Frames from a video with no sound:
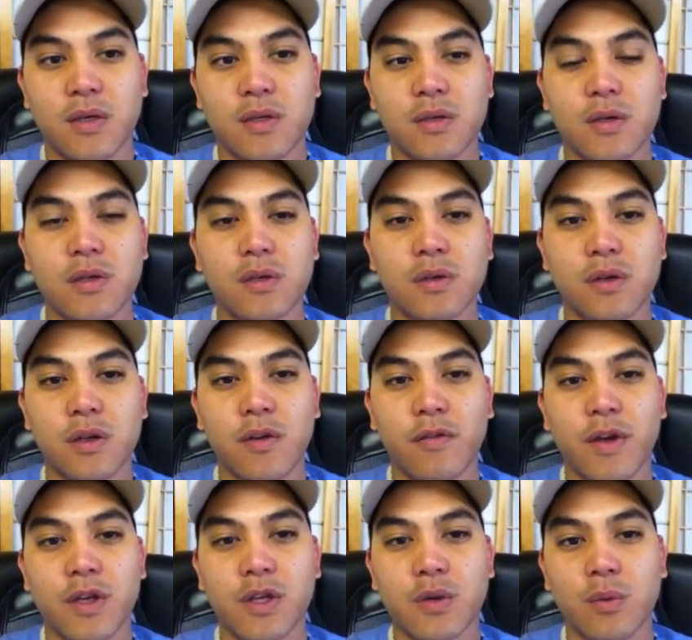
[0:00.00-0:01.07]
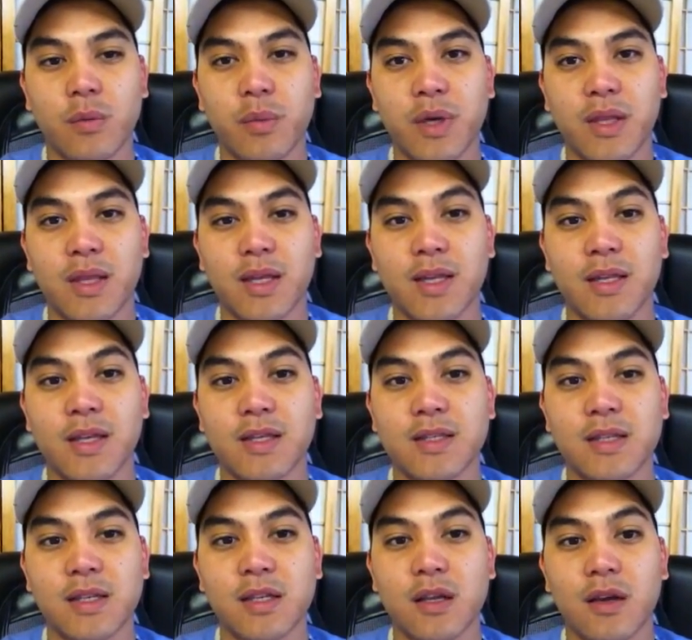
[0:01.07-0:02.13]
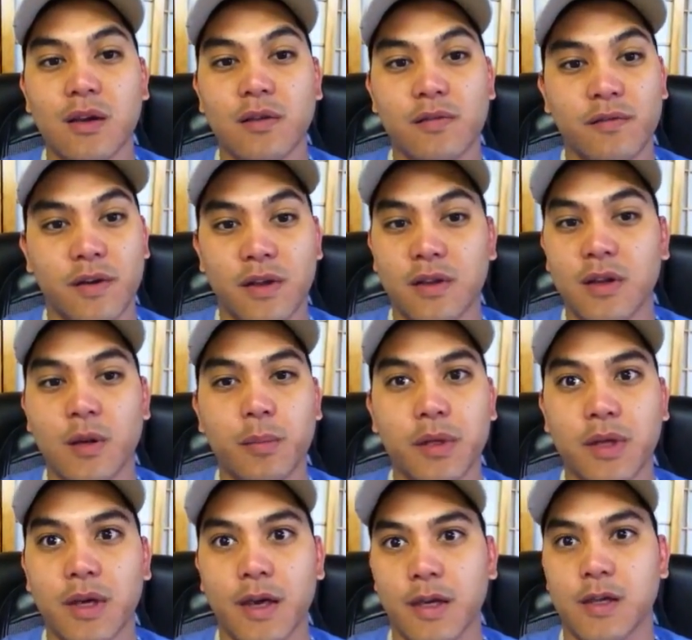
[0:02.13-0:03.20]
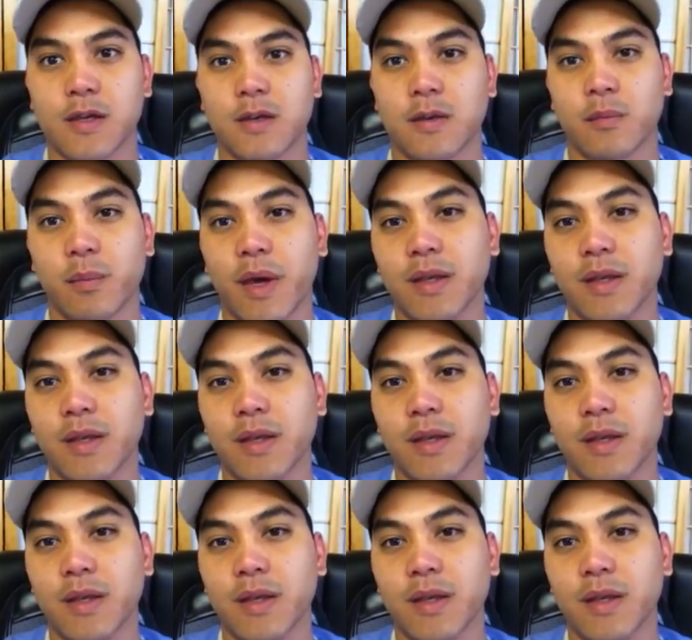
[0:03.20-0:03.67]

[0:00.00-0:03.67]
Surgical intervention would be the Nissen fundoplication.